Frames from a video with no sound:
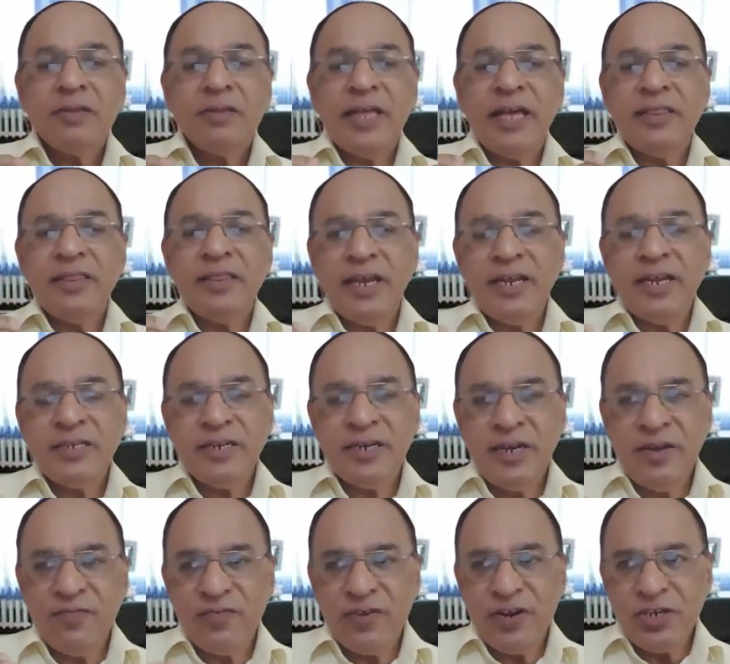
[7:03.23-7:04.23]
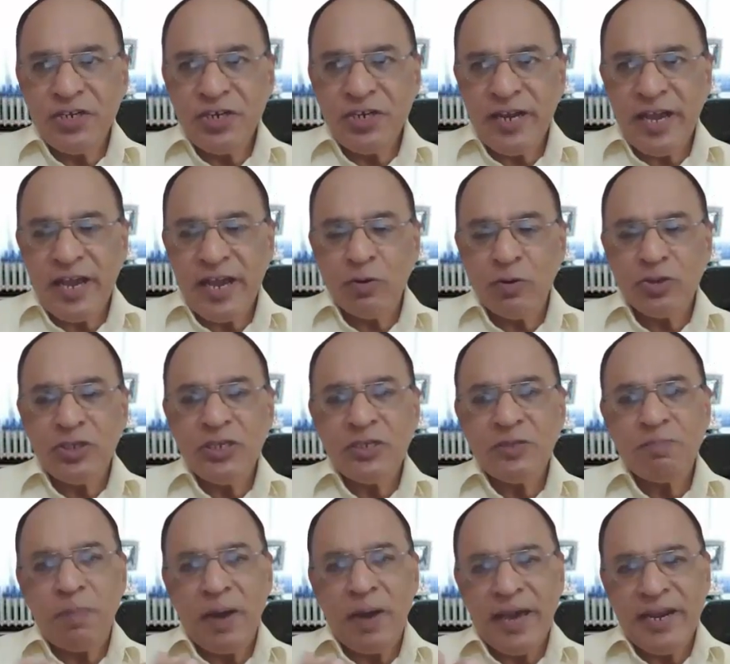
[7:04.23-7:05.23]
Then there is a differential
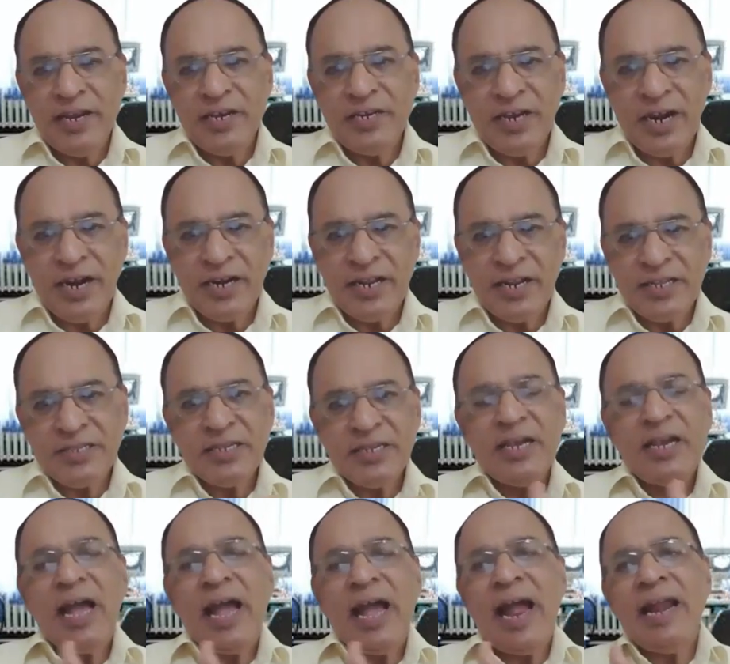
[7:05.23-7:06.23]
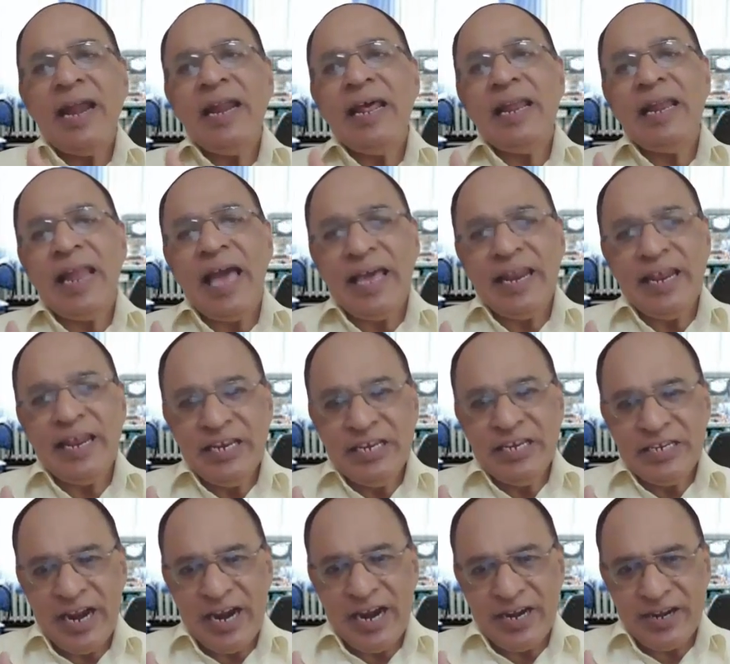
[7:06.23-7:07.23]
diagnosis, pharyngitis and
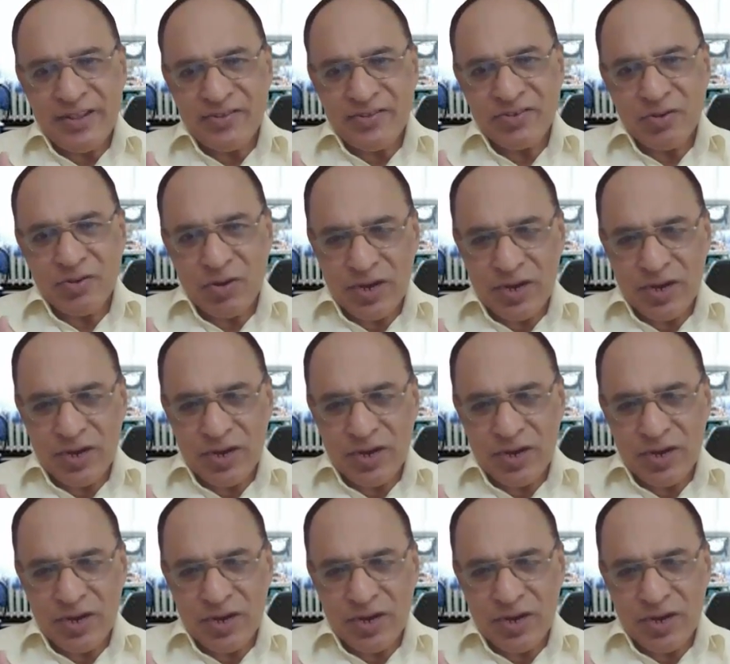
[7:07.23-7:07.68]
laryngitis.